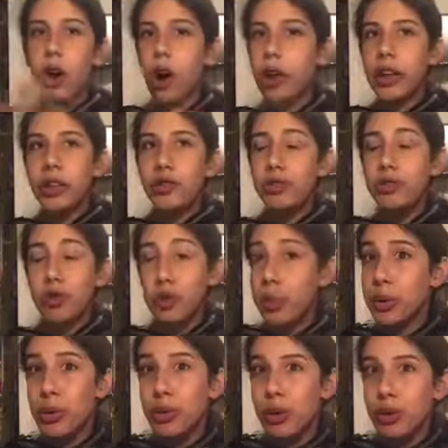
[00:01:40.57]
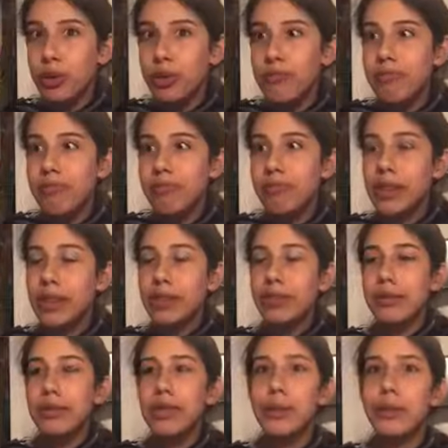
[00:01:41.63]
are like super cold
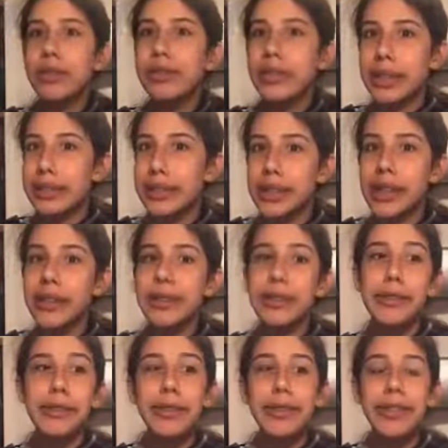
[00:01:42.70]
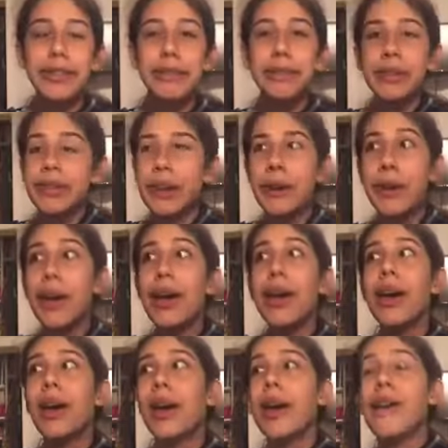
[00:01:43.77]
because, you know, it's 60 degrees. But no,
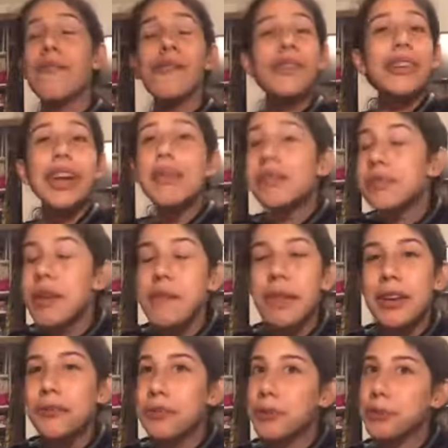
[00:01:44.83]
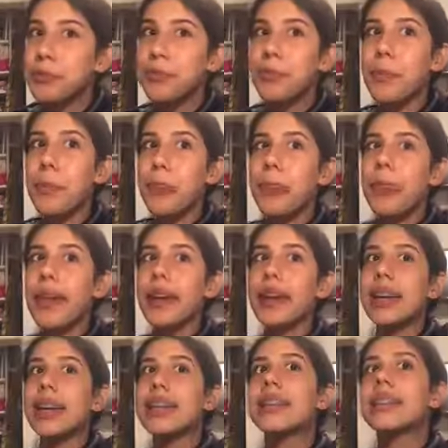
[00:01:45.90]
when it comes to my bedroom,
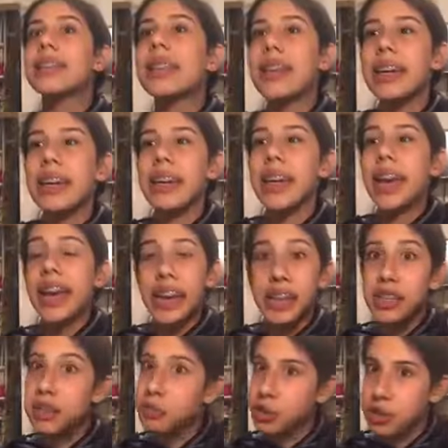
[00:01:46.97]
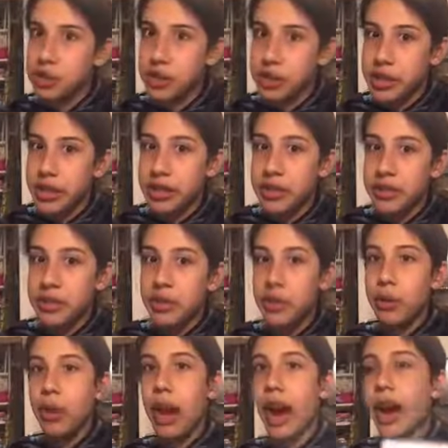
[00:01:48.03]
it's like 81 degrees.
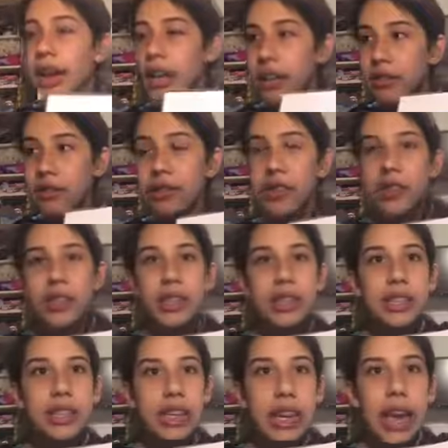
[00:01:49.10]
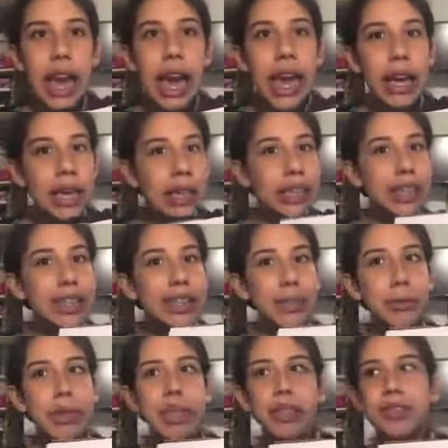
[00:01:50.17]
So I didn't feel the need to get a
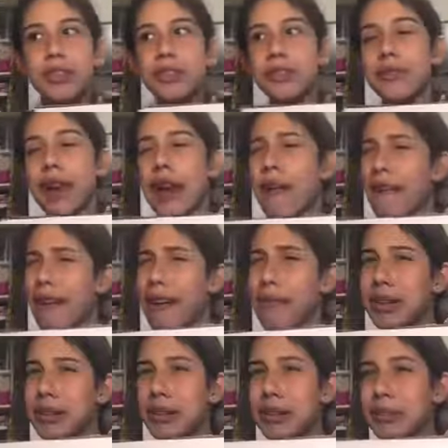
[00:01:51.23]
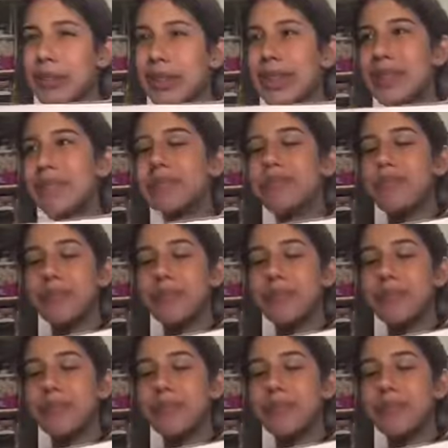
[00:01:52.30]
heater because just of how hot my room is.